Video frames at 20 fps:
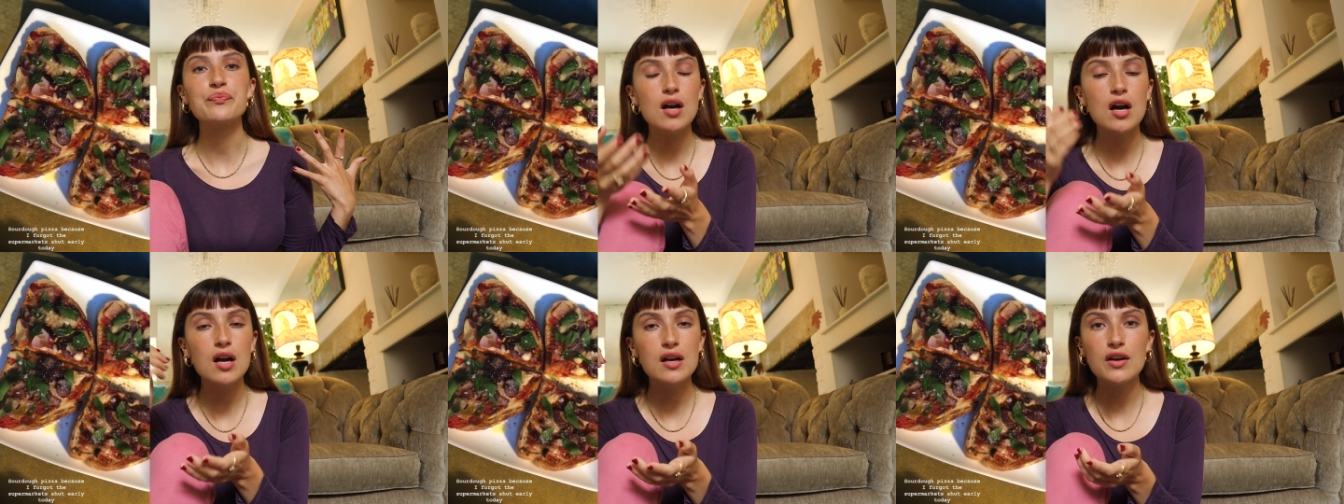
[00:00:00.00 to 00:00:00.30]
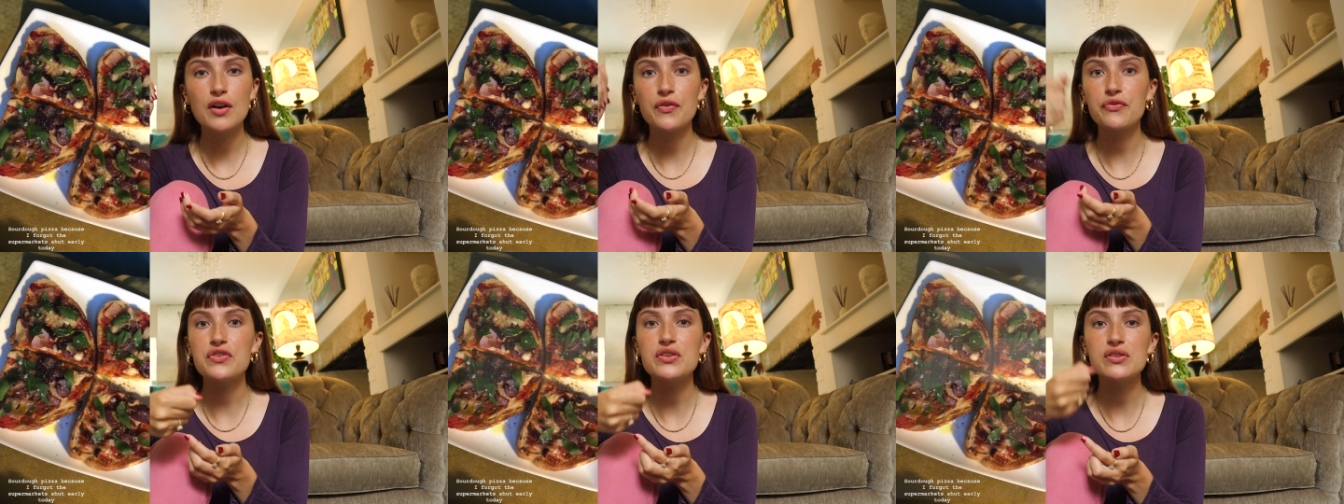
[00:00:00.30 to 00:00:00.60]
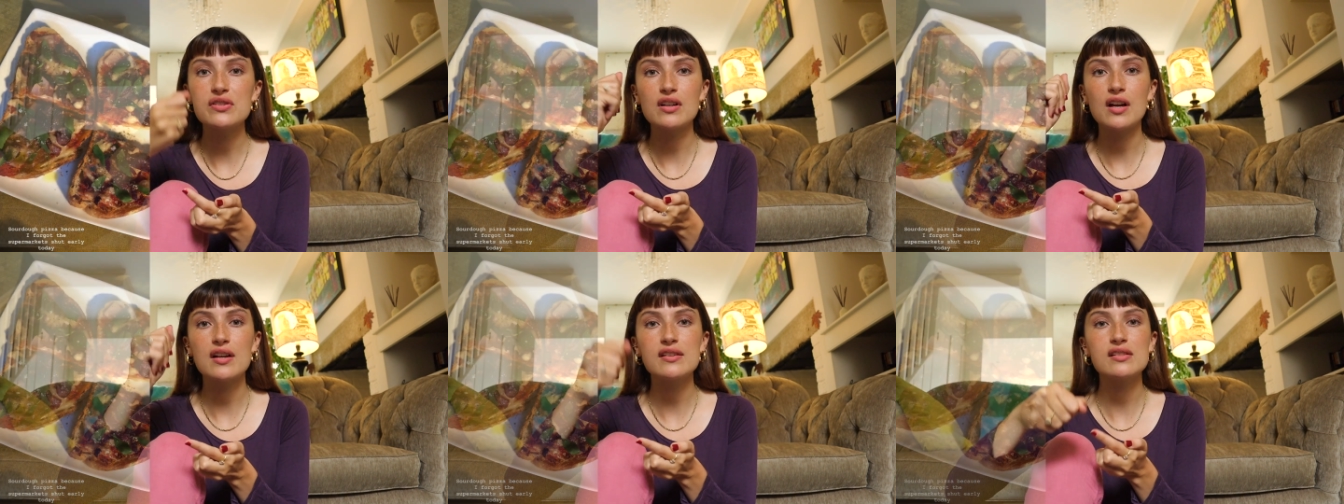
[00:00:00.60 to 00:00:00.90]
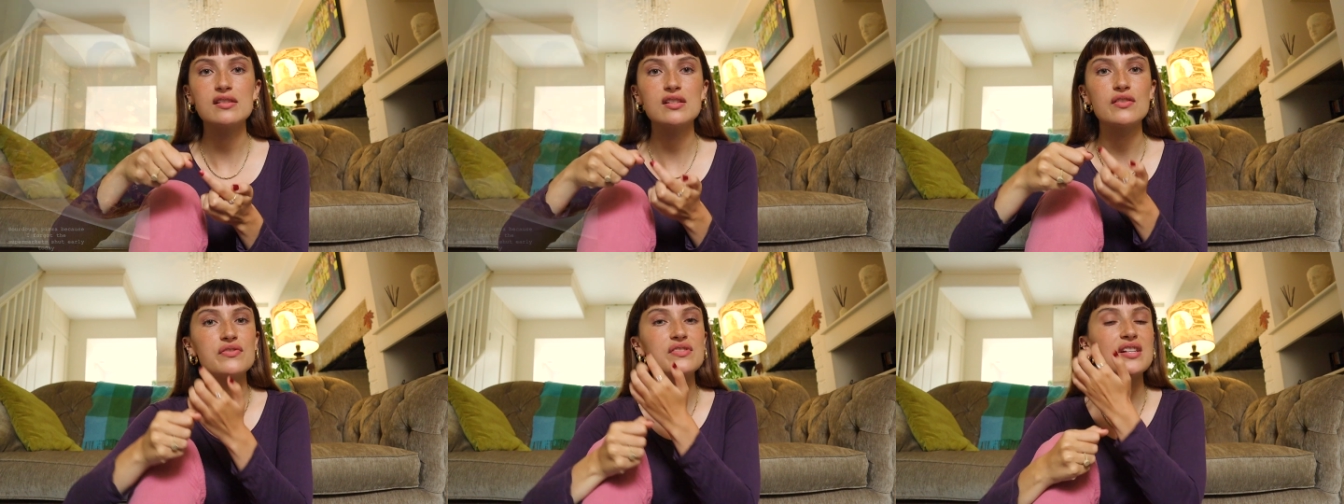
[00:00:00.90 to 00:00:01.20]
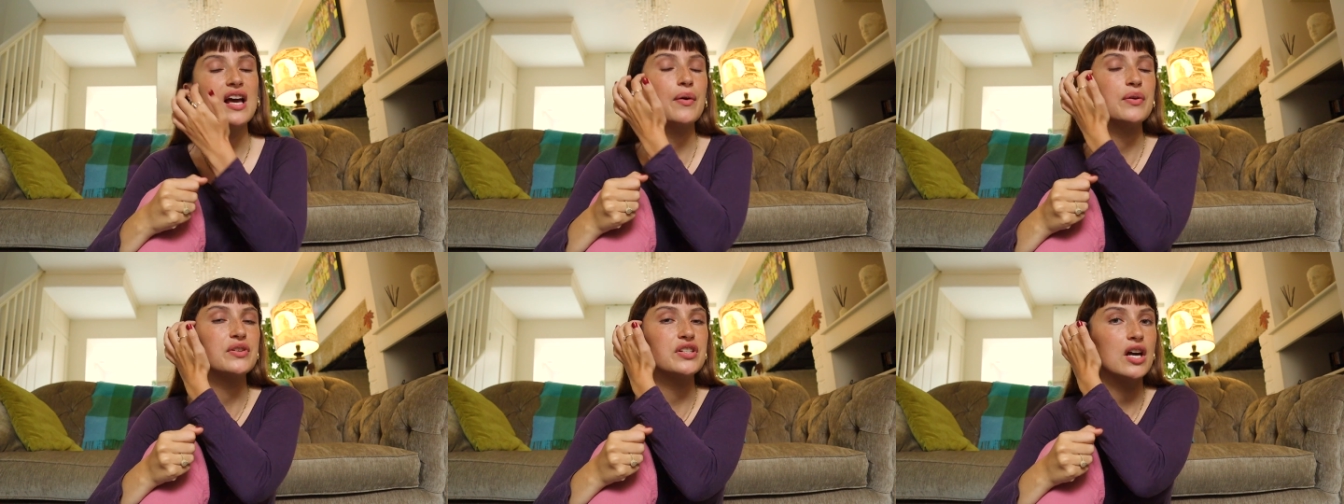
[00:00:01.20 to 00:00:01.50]
Cut a few slices of
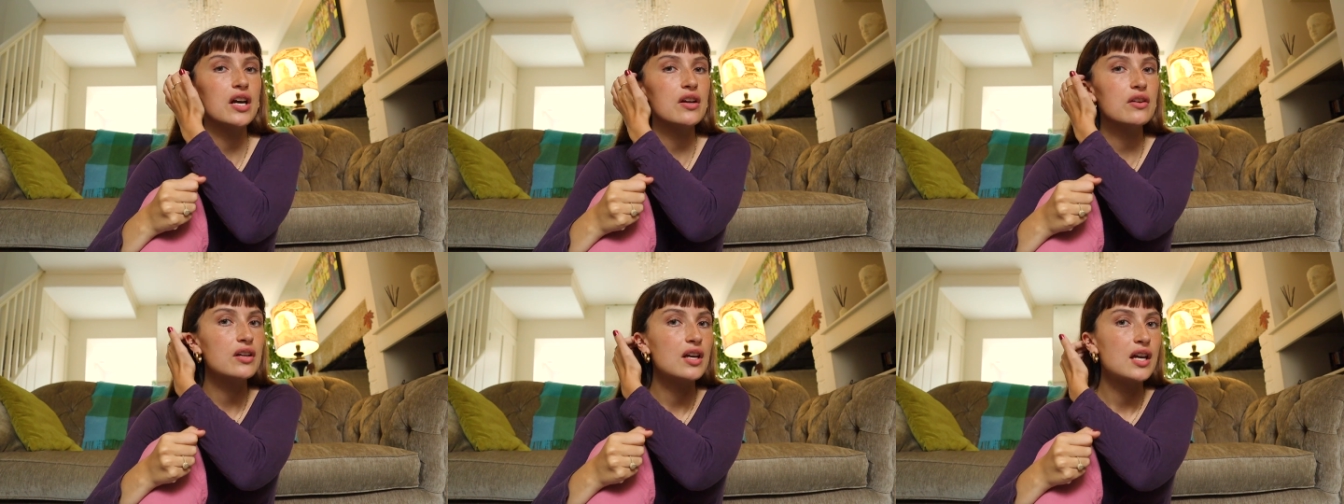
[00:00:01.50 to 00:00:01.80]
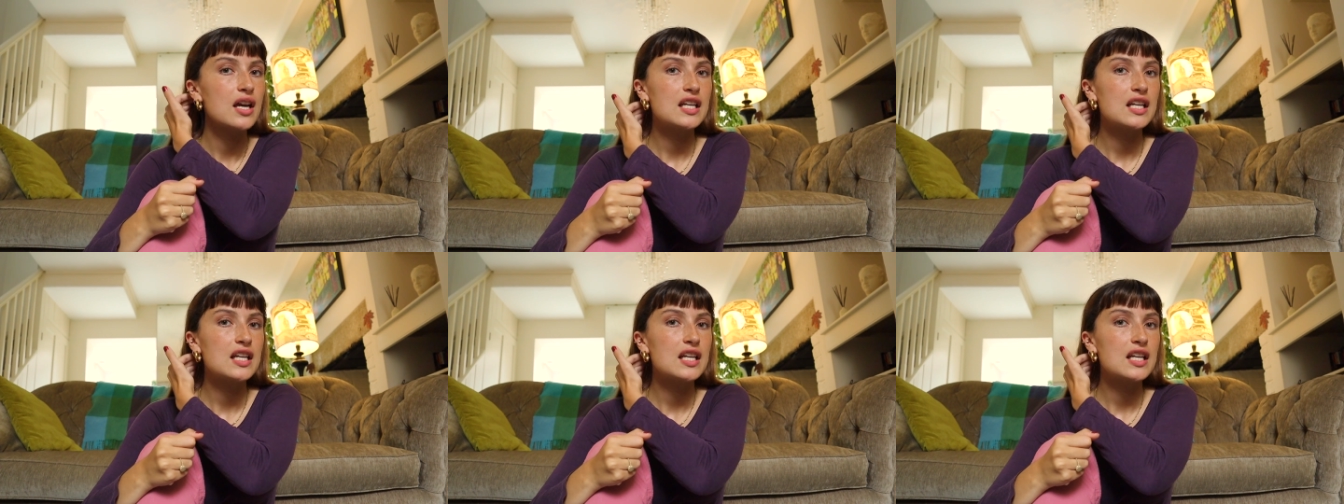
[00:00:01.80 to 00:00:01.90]
sourdough,